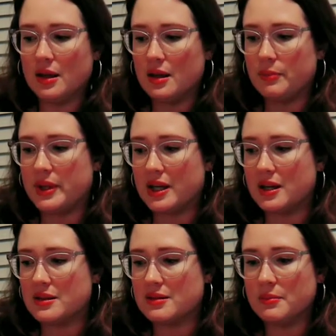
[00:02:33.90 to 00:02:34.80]

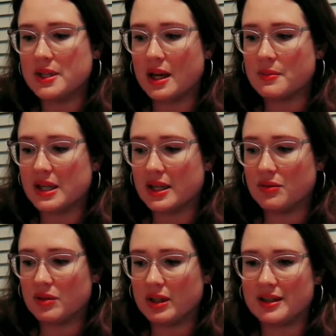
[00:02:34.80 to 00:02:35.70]
Because sometimes I get
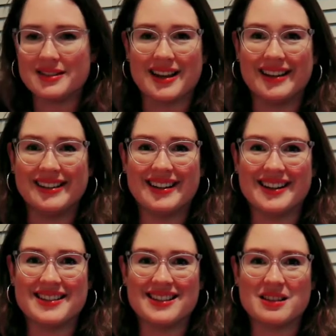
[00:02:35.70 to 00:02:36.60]
really excited and I
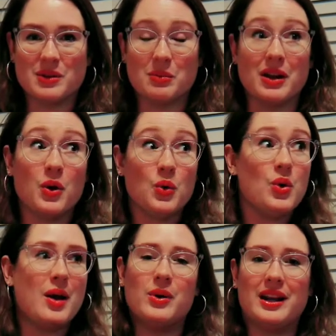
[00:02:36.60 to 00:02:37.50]
see something, I'm like, oh,
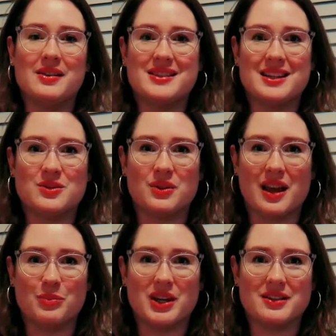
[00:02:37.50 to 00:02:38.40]
I wanna have seeds for
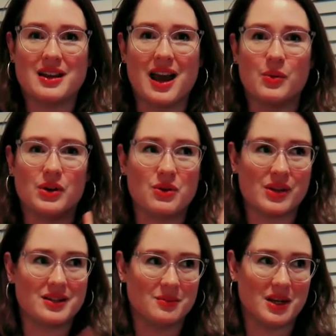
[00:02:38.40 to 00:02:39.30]
that because I wanna grow
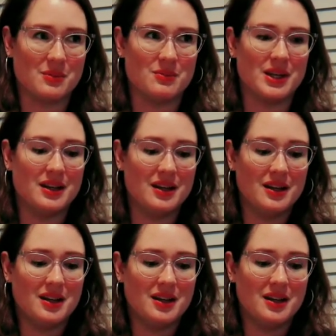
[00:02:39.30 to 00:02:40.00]
that sometime